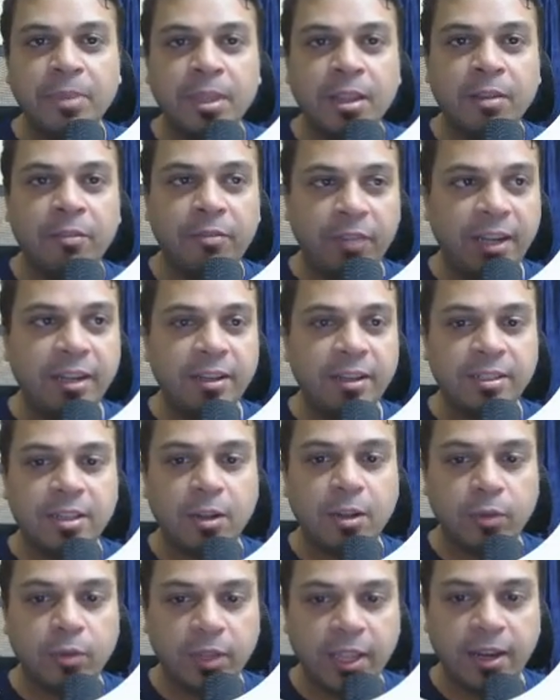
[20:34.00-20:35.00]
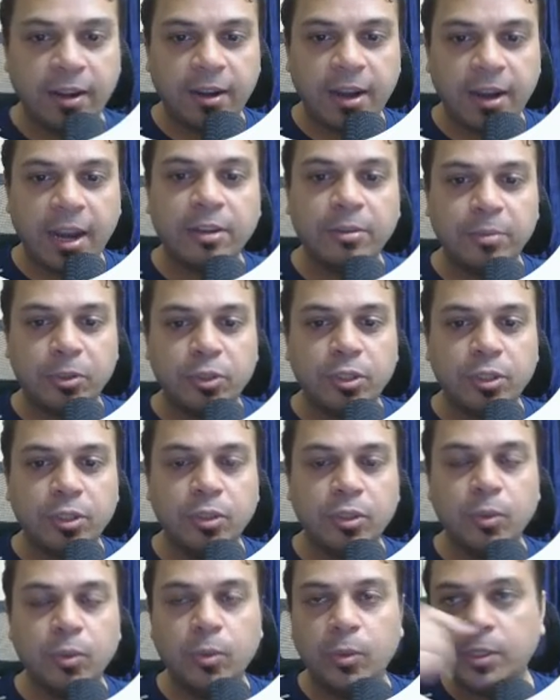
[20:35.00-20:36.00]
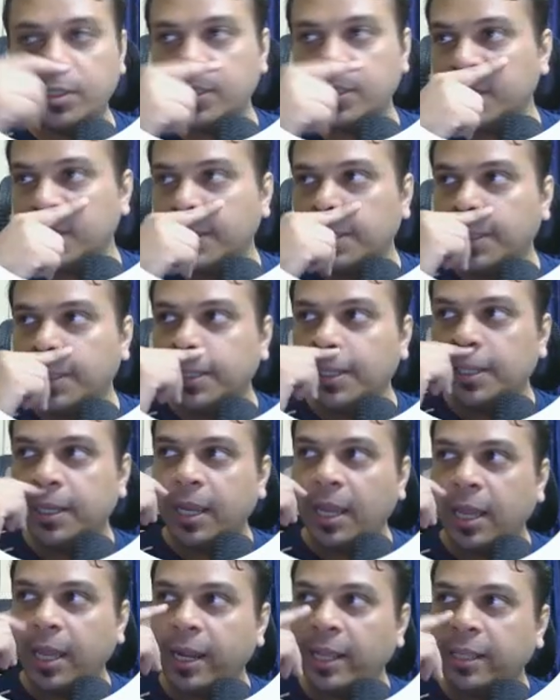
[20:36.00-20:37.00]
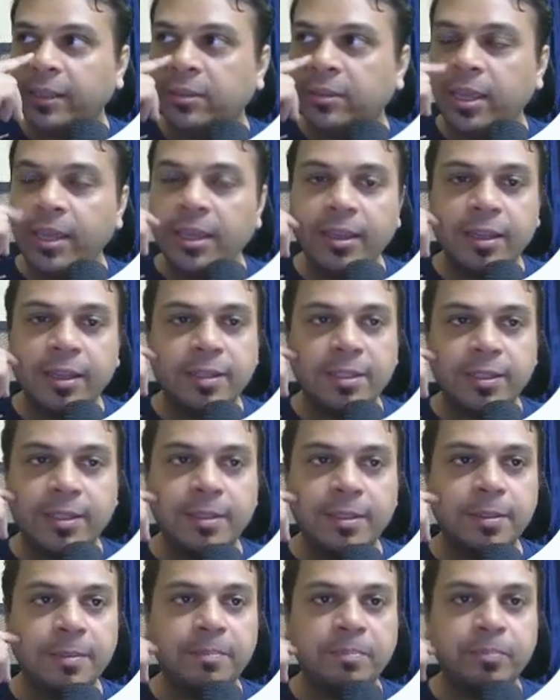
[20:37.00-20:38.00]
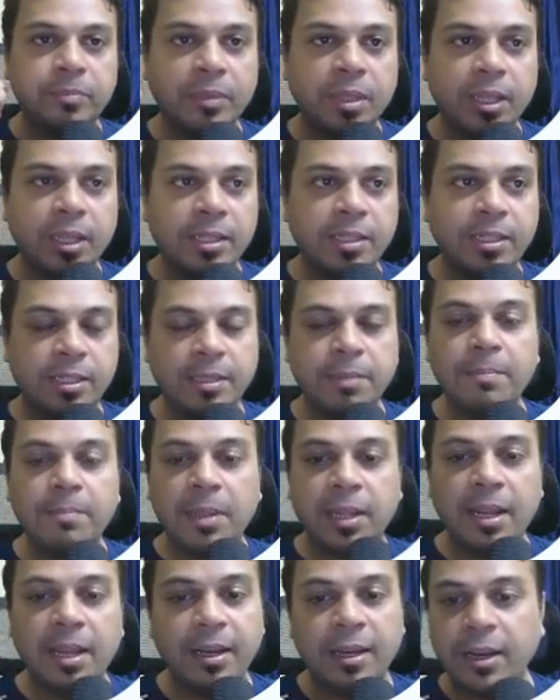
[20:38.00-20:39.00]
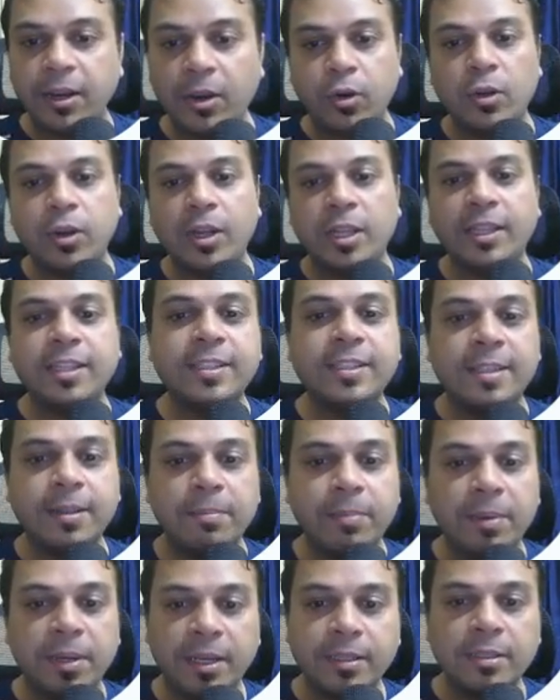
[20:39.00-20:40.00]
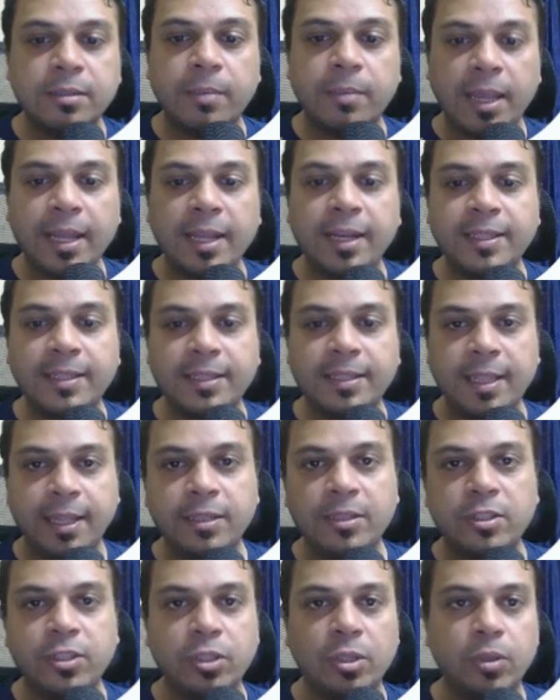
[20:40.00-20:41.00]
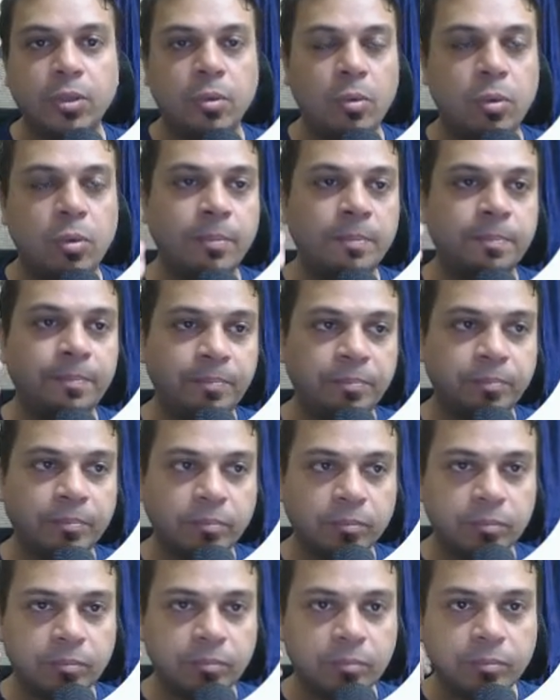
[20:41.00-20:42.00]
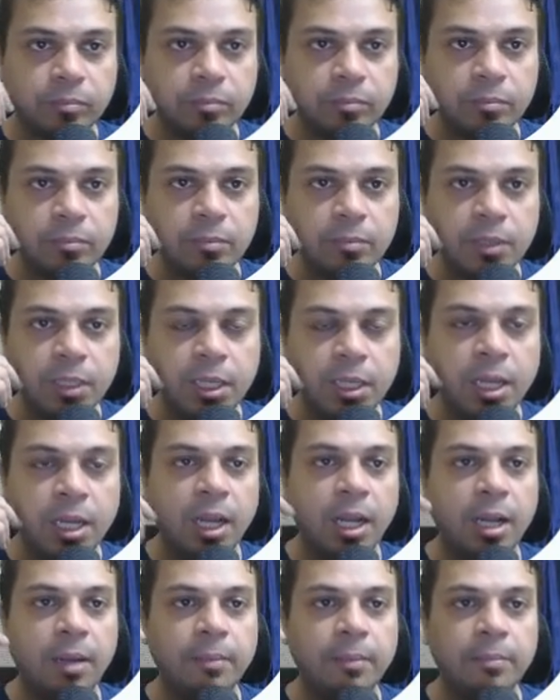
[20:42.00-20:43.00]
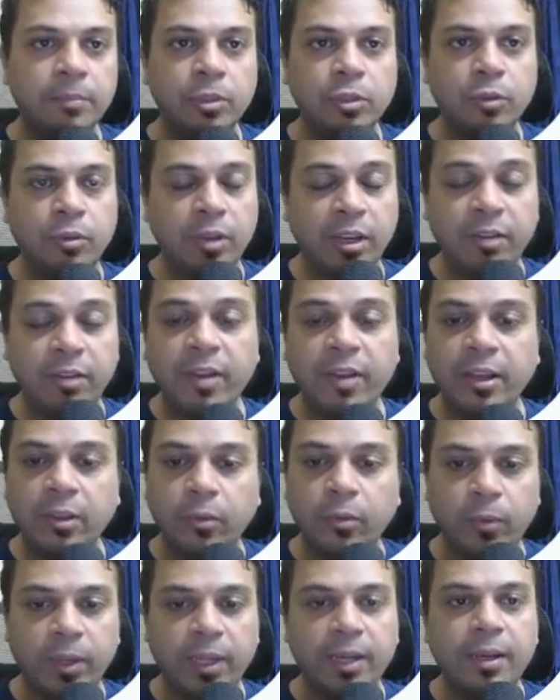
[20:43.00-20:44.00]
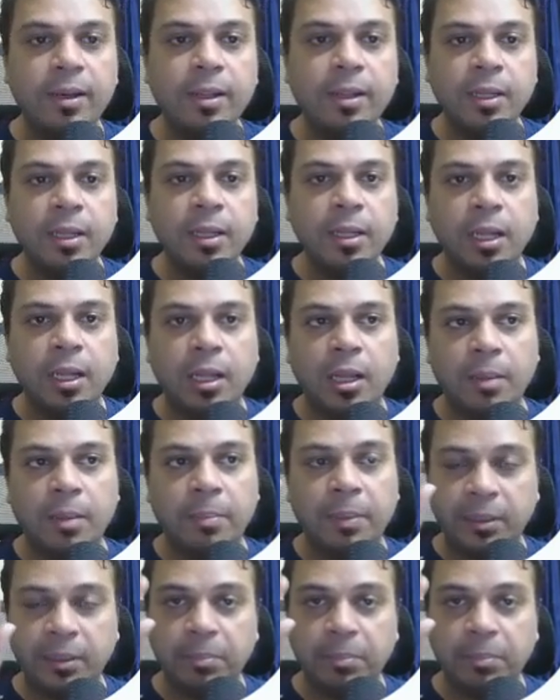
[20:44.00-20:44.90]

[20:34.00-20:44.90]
vendors out there, attribution tools. And I think this simply doesn't make any sense to reinvent the wheel. But